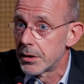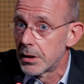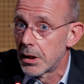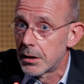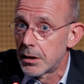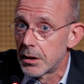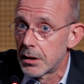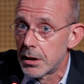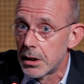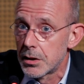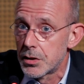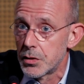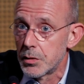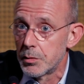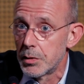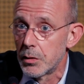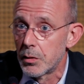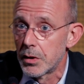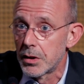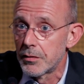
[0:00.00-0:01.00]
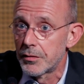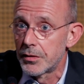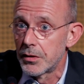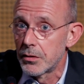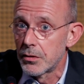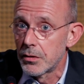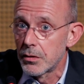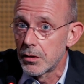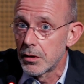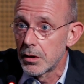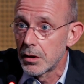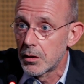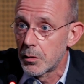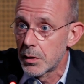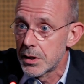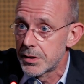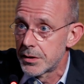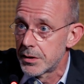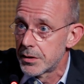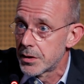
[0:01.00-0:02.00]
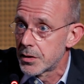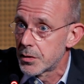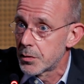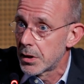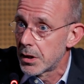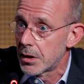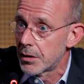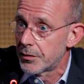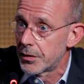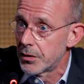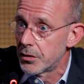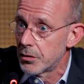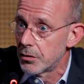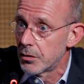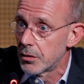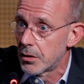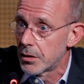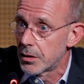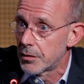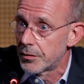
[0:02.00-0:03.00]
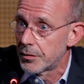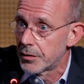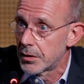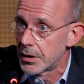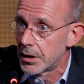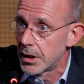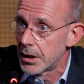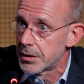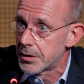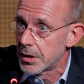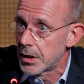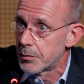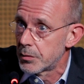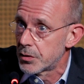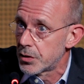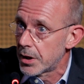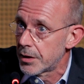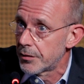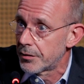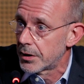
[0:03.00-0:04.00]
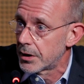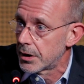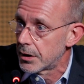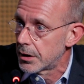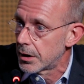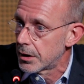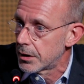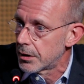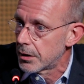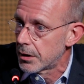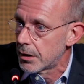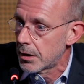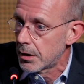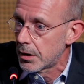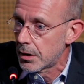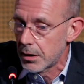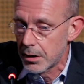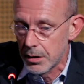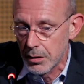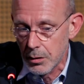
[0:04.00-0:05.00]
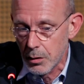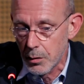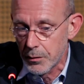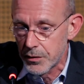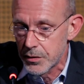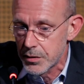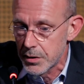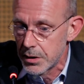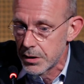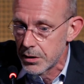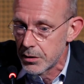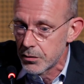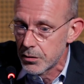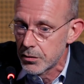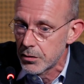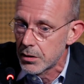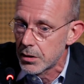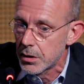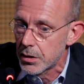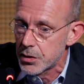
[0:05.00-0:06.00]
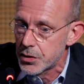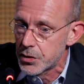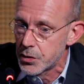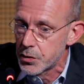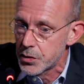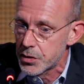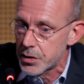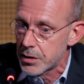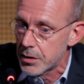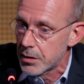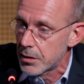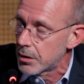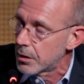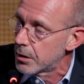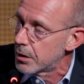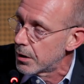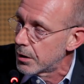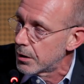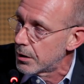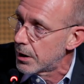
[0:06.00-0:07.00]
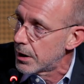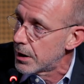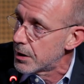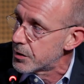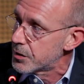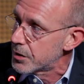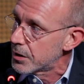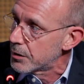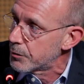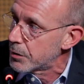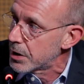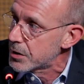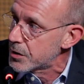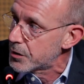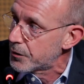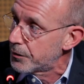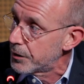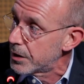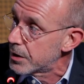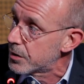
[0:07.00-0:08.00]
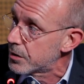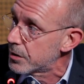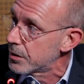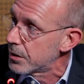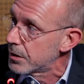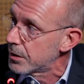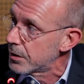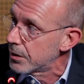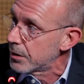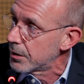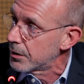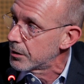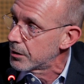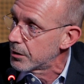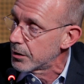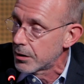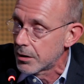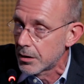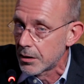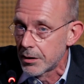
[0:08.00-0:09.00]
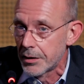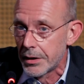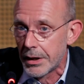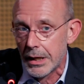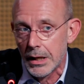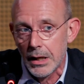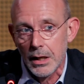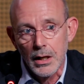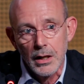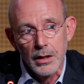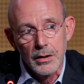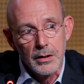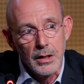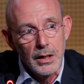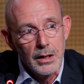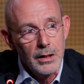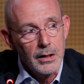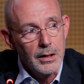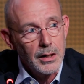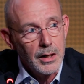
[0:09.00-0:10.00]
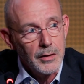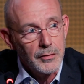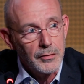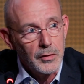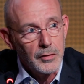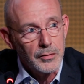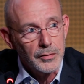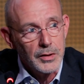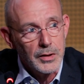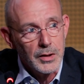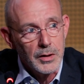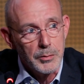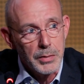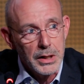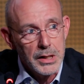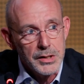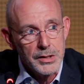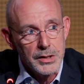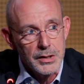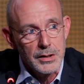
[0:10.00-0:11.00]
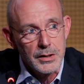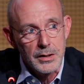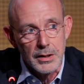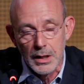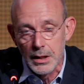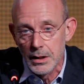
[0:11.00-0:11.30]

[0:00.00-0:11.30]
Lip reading: That should be one of your questions as well. If you do a lot of nighttime driving, and then obviously you choose the lens that best fits the daily life of the patient.